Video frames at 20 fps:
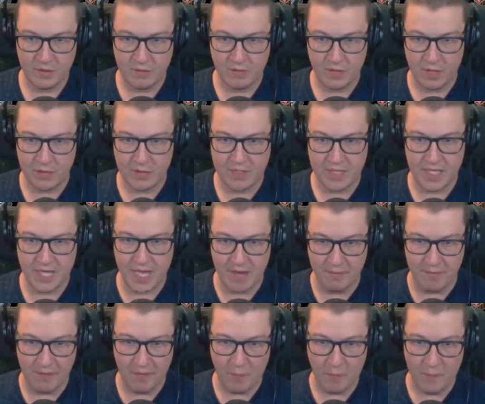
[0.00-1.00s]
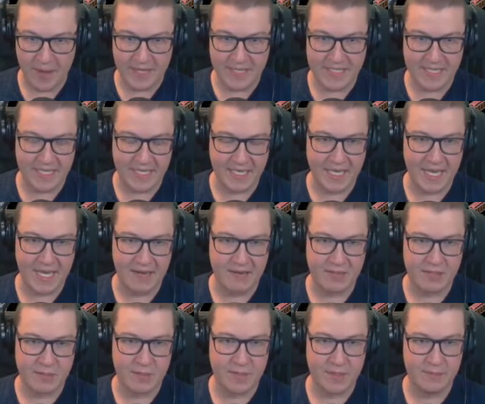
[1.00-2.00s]
right up to there, and we'll have a big tank here
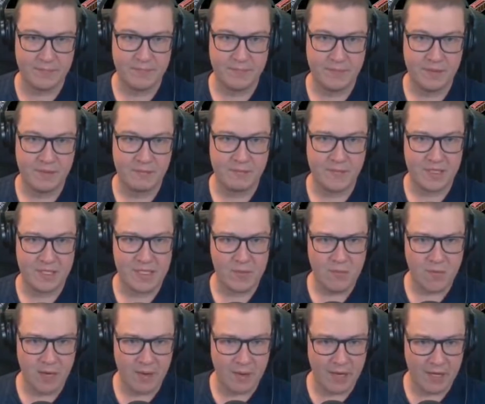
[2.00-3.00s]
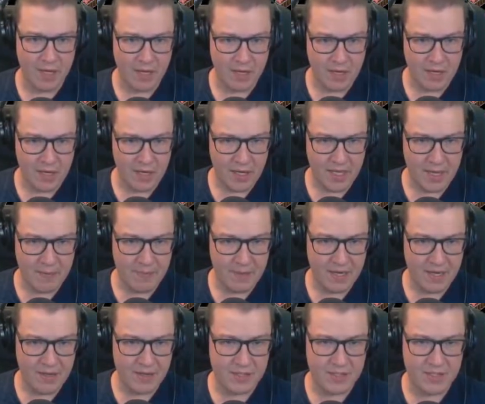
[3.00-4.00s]
as well. I don't know why, but I kind of like that
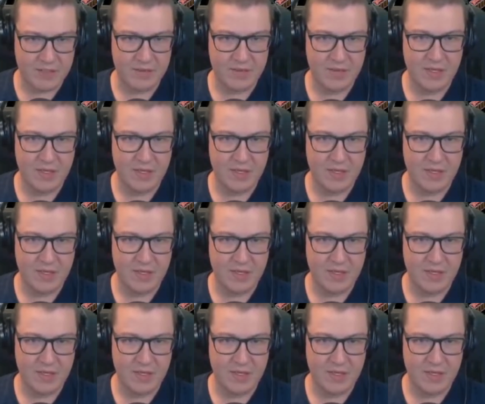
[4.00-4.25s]
being just